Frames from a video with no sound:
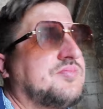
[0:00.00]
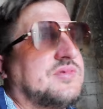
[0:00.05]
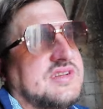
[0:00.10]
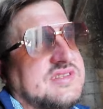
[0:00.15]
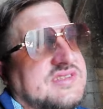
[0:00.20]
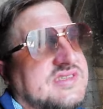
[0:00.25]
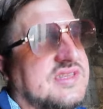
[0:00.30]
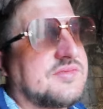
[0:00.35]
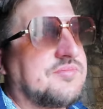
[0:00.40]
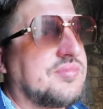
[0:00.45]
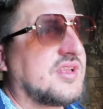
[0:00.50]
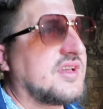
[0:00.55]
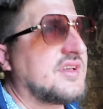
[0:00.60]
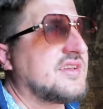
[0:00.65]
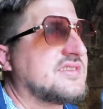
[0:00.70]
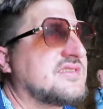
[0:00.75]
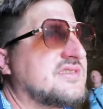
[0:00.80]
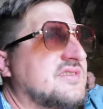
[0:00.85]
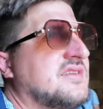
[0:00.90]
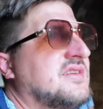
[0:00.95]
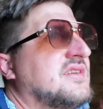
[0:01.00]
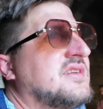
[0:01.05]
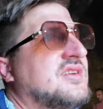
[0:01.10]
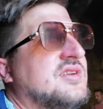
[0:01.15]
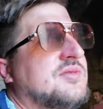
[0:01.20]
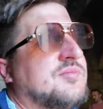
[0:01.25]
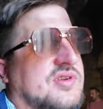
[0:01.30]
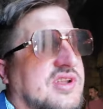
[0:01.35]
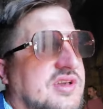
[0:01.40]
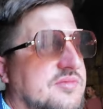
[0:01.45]
blitz the place.
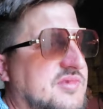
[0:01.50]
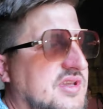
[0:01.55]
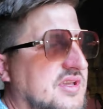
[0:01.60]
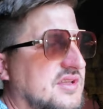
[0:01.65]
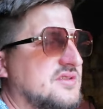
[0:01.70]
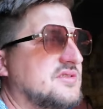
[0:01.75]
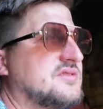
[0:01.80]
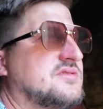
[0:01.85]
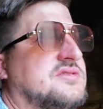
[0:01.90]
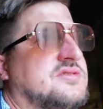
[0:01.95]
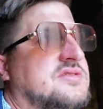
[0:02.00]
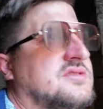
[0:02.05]
But I mean,